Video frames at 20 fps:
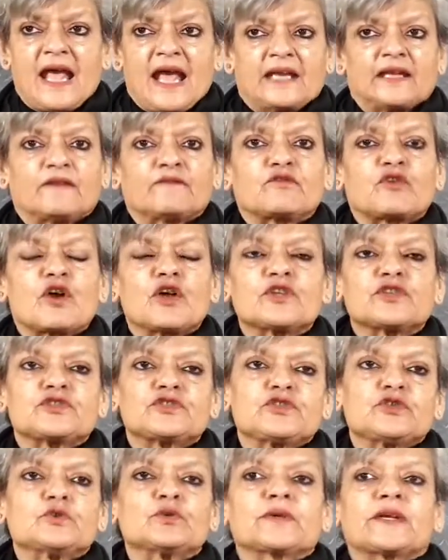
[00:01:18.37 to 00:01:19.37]
And of
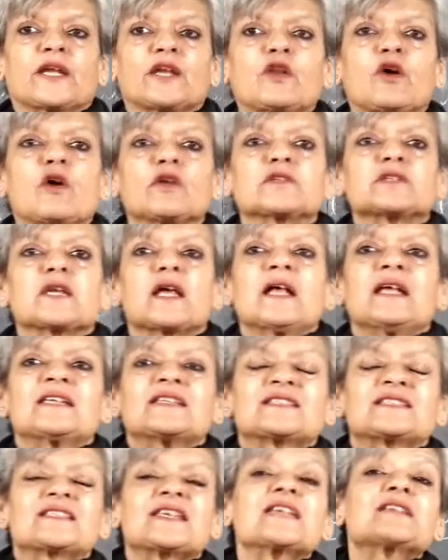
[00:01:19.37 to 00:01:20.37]
course, you cannot
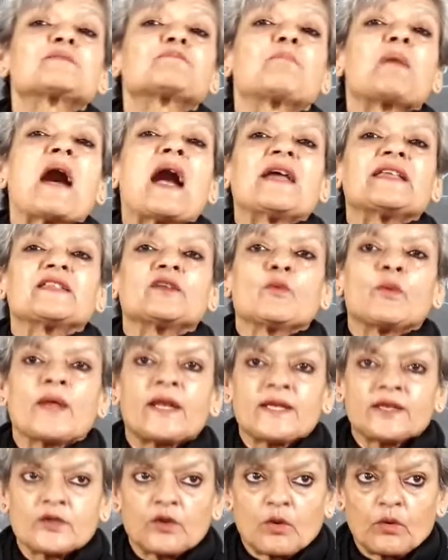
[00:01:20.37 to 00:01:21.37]
sit by the
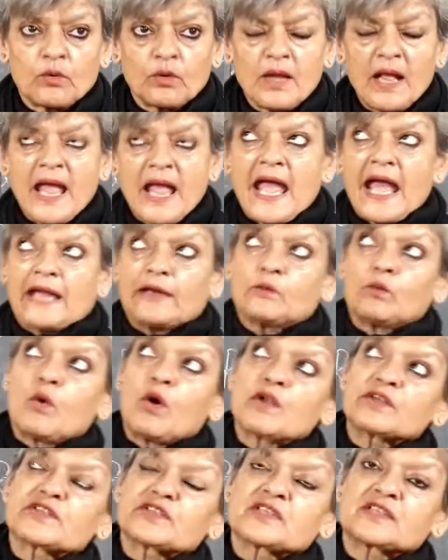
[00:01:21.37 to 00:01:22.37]
window and
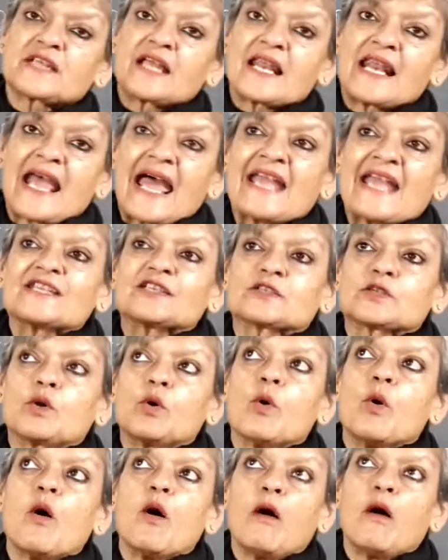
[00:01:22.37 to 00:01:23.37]
watch the lights
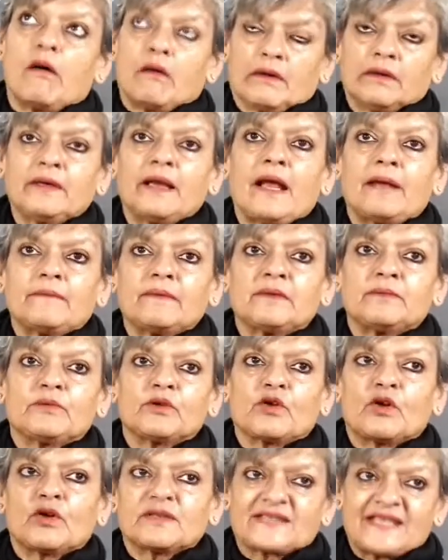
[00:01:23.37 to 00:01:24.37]
go on. I mean,
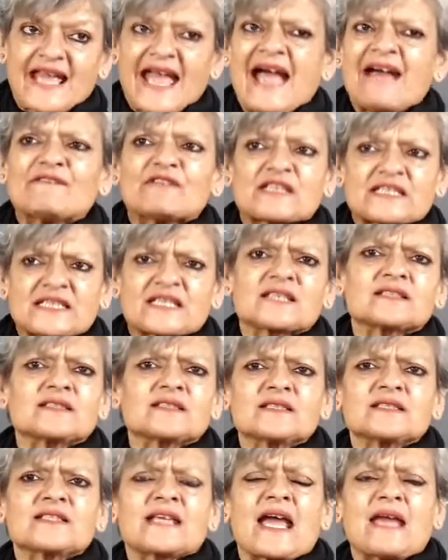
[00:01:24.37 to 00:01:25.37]
because they have a
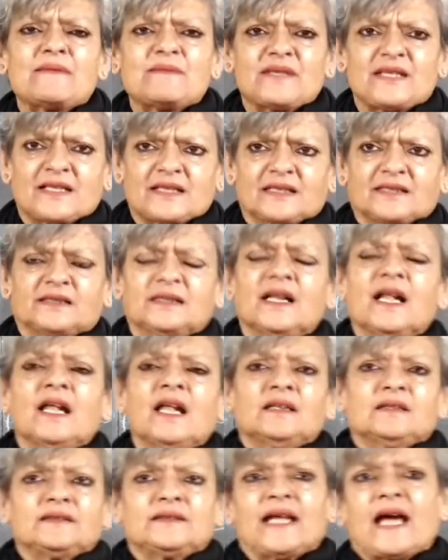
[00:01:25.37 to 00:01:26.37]
certain time here
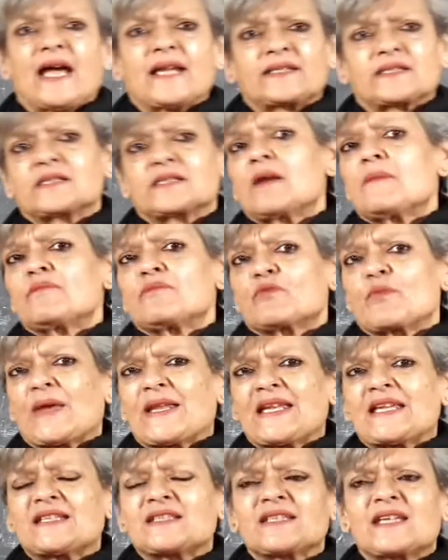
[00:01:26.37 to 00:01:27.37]
that
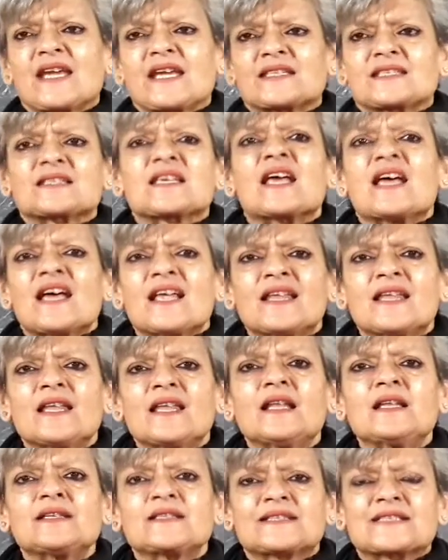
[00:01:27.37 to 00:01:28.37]
when it gets a
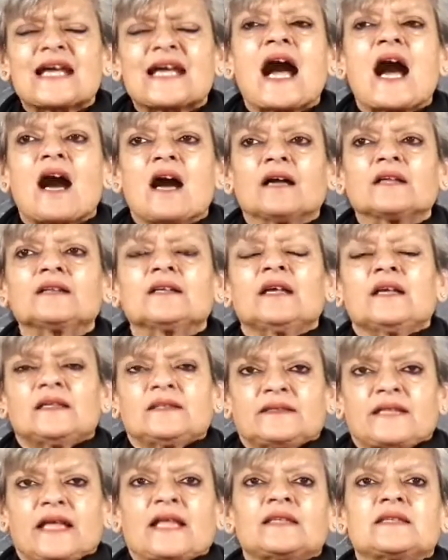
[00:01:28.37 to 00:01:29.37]
little
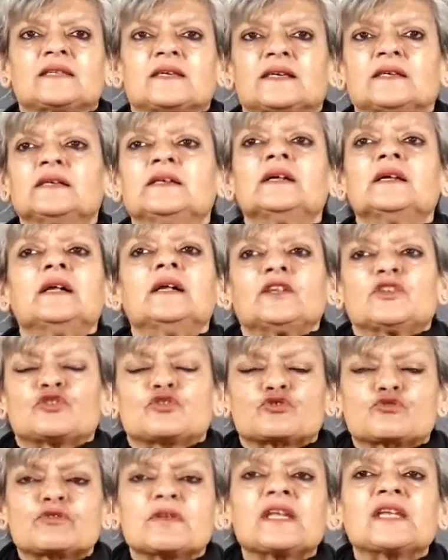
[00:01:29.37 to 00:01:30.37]
dark, then the
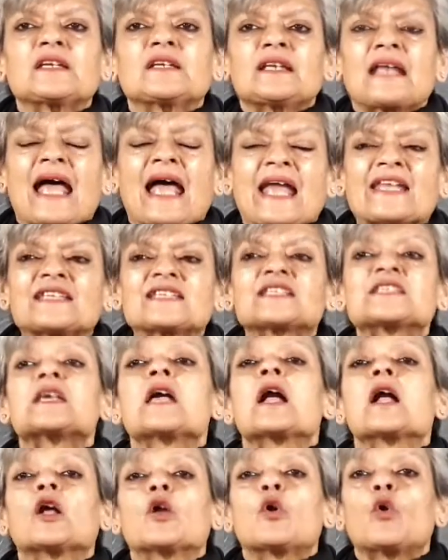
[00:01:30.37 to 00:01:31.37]
street lights
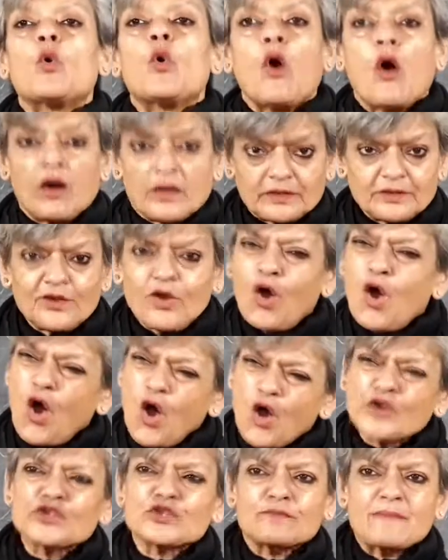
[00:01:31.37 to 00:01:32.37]
go on
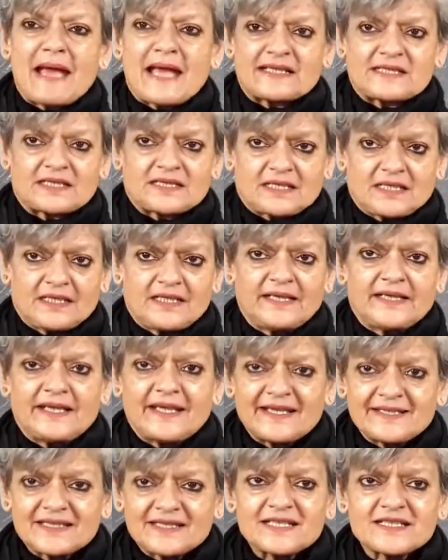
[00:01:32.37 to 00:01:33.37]

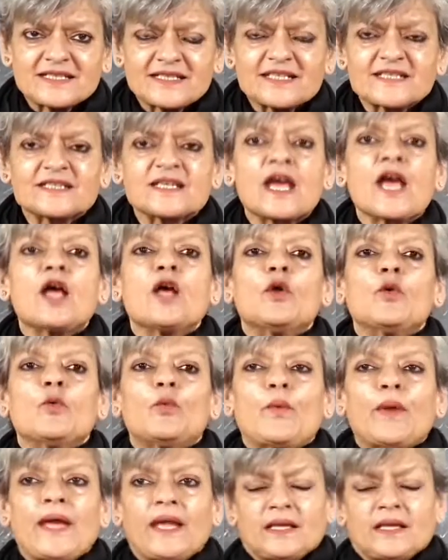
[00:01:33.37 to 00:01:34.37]
automatically, isn't it?
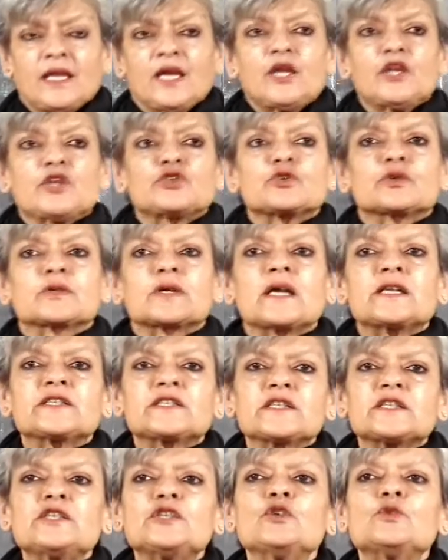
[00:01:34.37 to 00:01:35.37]
Well, to
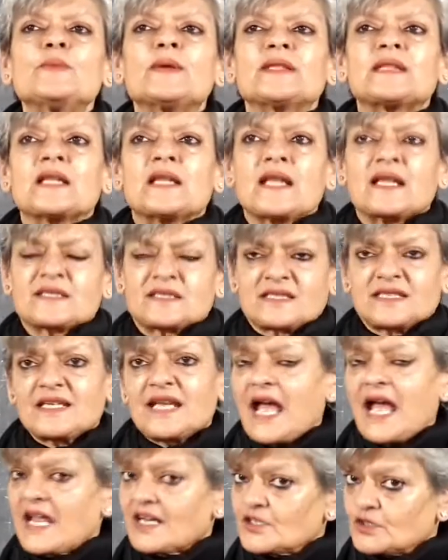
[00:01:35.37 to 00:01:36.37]
continue with the lesson,
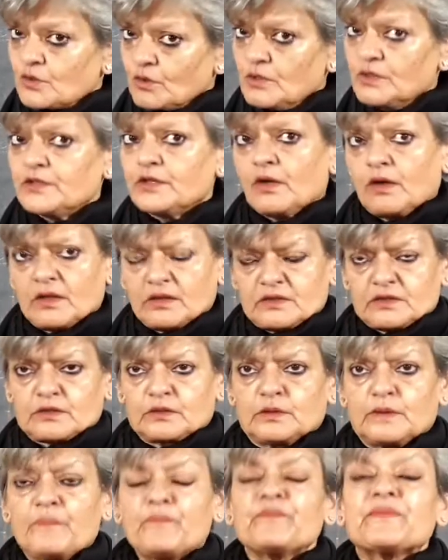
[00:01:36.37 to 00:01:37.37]
I told you
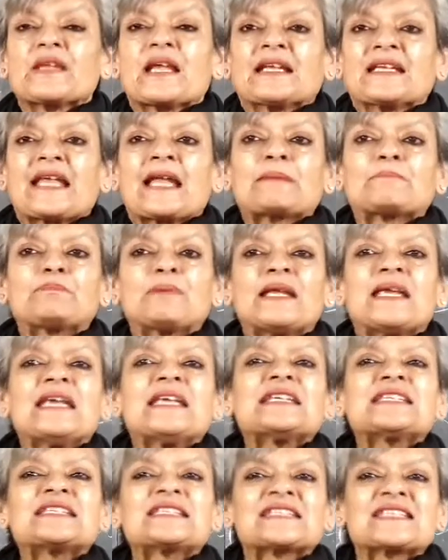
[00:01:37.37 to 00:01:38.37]
also that
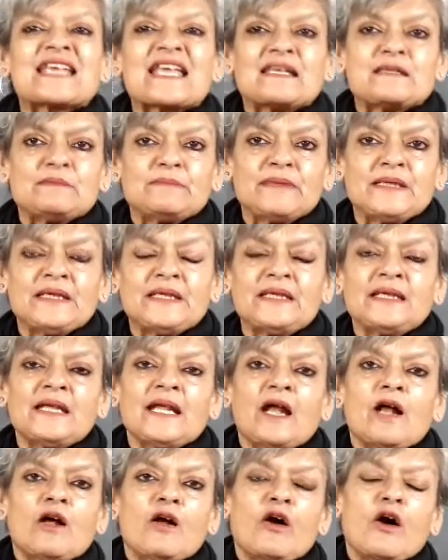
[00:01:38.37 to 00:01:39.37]
please send
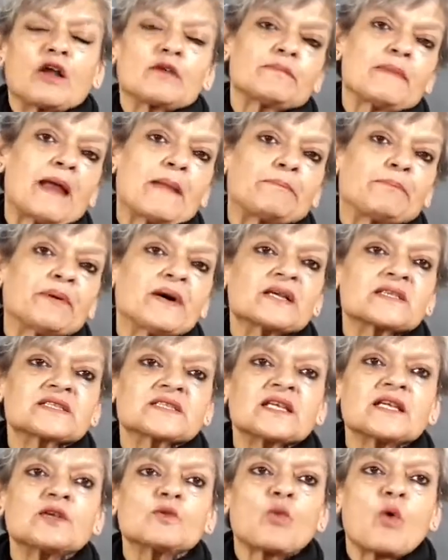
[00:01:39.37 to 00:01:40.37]
me on my
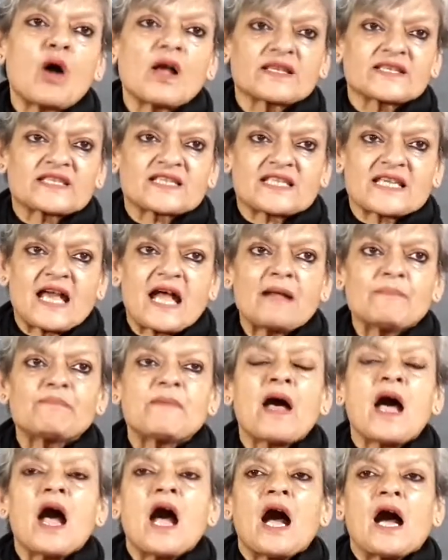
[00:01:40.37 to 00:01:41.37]
personal WhatsApp
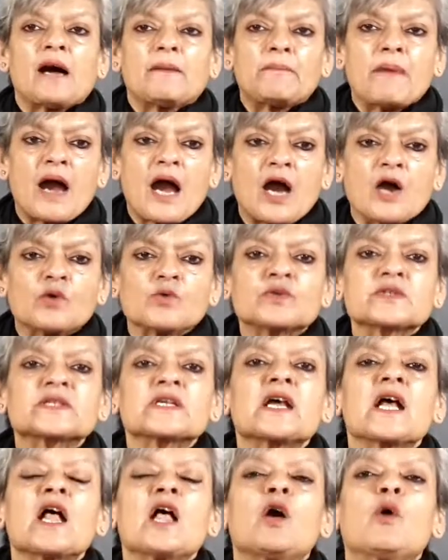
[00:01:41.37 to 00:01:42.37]
about
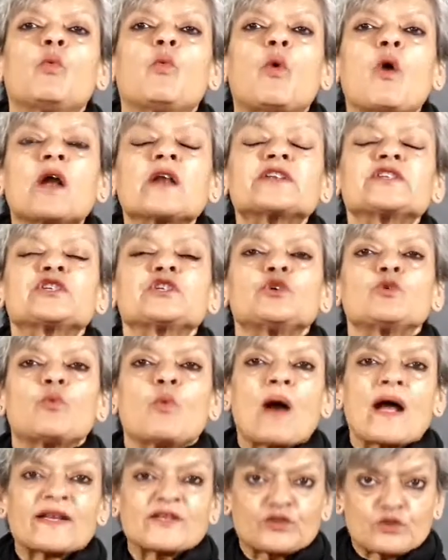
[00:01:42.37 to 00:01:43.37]
what you
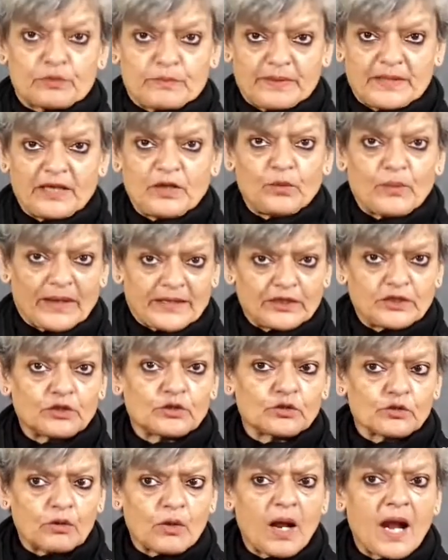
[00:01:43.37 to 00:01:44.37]
want to be when you
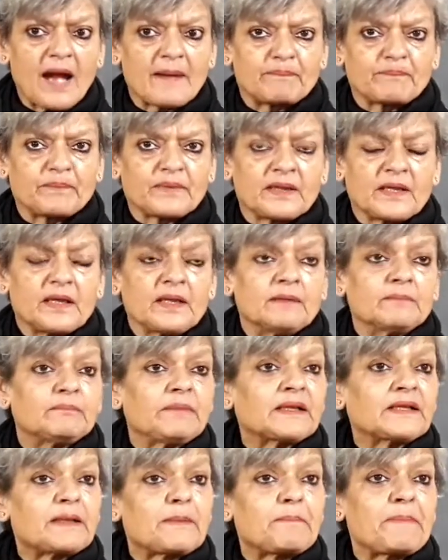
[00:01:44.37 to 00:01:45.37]
grow up.
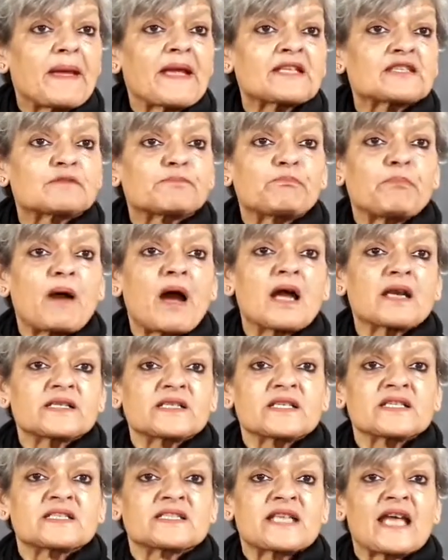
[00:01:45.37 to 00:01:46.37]
But the best
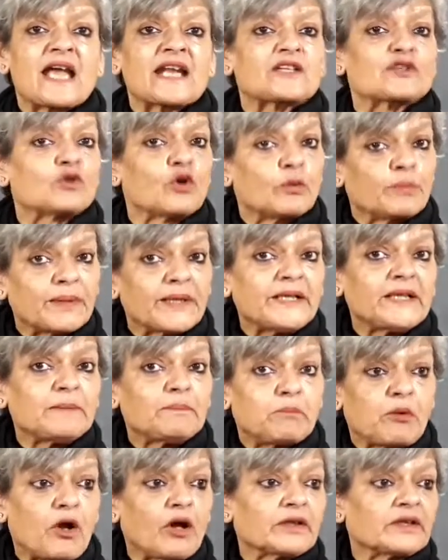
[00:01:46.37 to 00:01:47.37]
part is that nobody
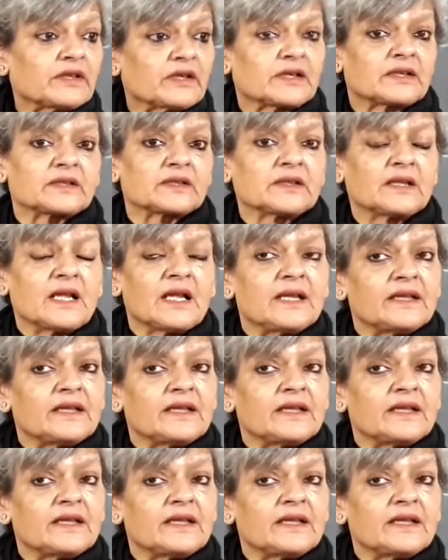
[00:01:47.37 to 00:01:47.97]
bothered.